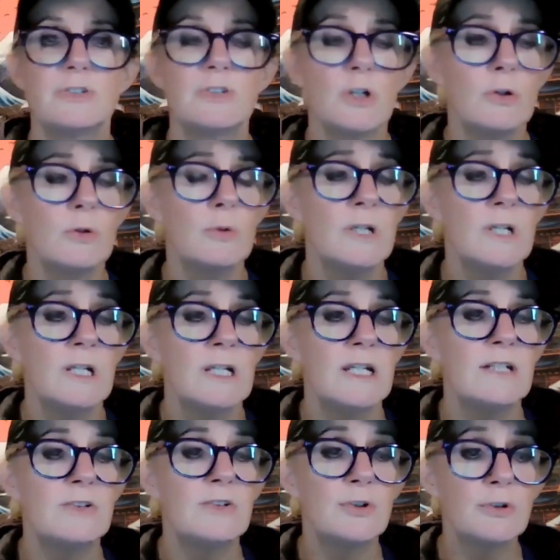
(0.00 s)
So,
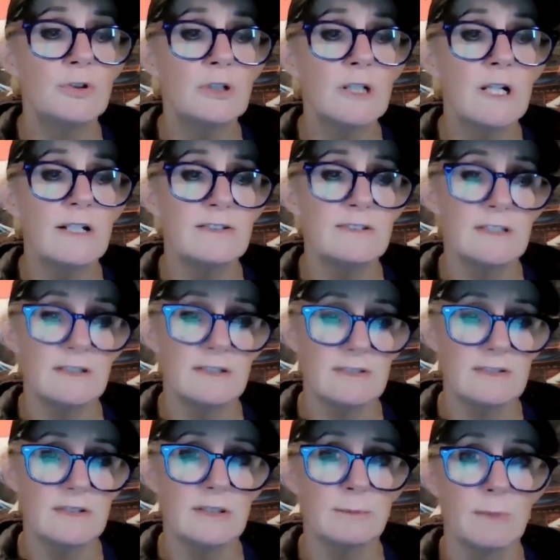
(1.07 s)
internalizing the
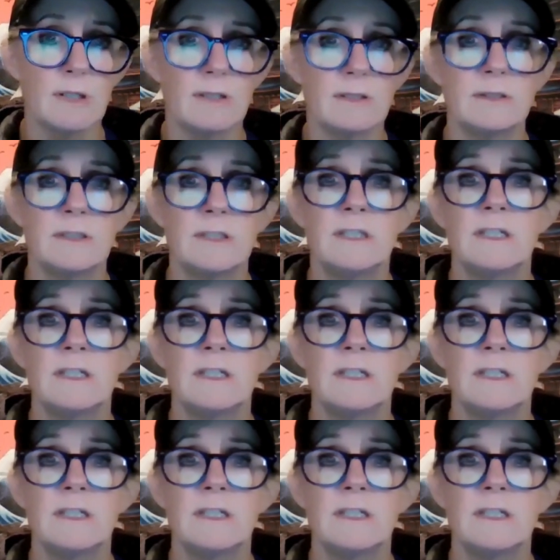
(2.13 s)
stigma,